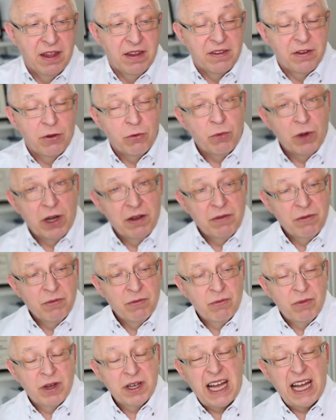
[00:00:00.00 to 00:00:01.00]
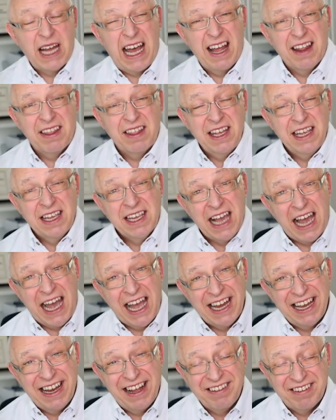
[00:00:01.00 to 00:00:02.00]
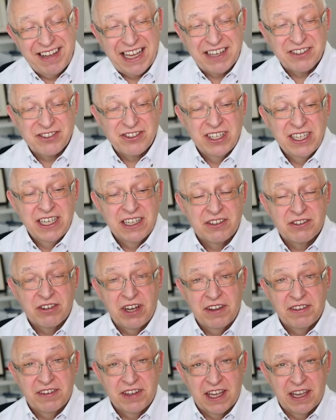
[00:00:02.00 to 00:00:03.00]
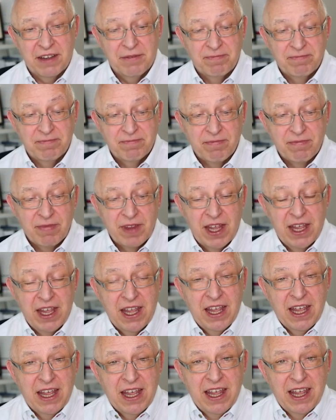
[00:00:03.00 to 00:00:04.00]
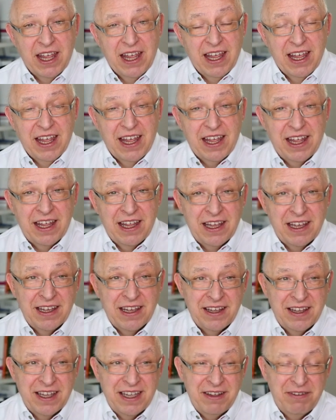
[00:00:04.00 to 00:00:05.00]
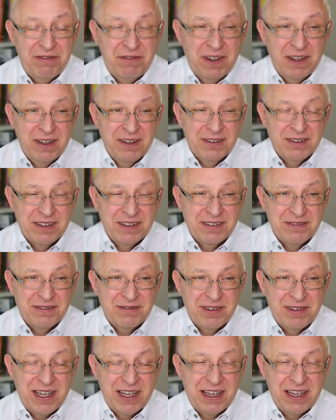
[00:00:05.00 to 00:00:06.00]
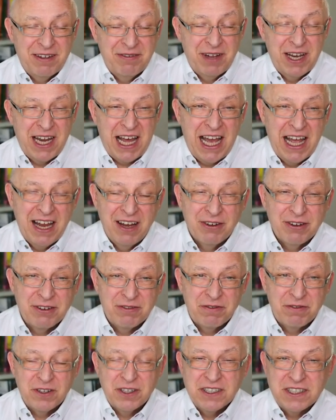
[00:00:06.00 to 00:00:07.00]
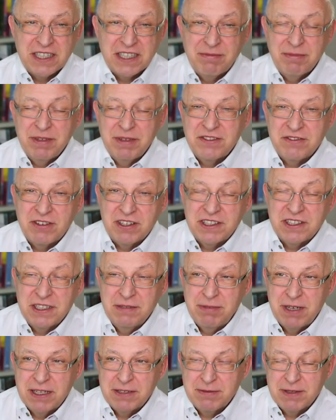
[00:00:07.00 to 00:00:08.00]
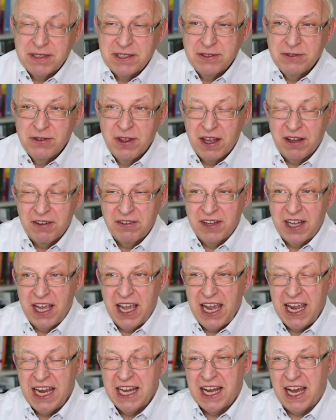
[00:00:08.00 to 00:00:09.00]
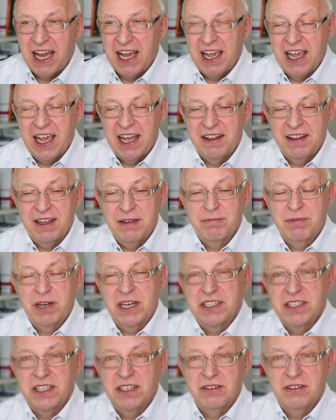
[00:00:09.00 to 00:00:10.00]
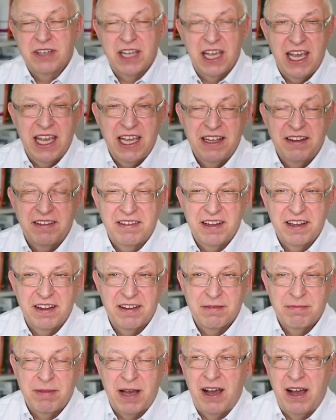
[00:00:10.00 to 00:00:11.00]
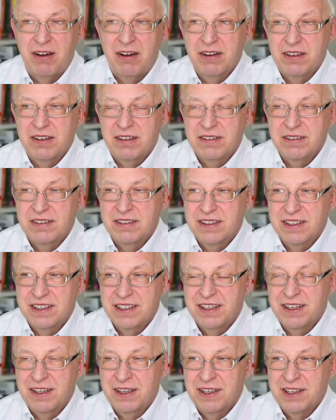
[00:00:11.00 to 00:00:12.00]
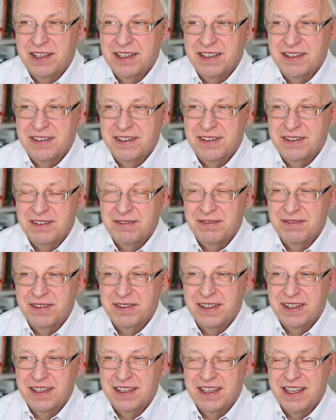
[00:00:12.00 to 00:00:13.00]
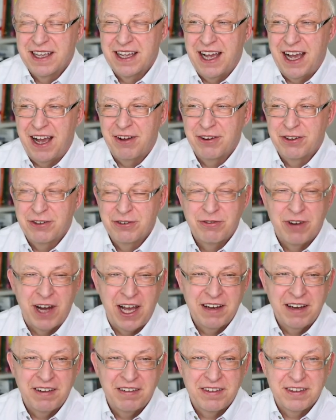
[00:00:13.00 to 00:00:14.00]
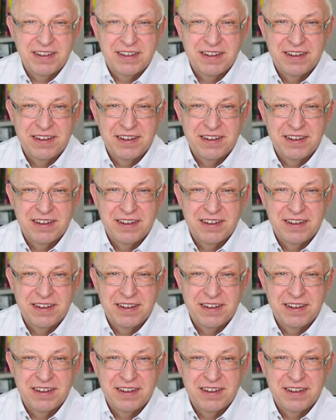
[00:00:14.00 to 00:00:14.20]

So what are the guidelines actually addressing? When I looked first at MISRA-C++ 2008, I had the impression, okay, it's about how to write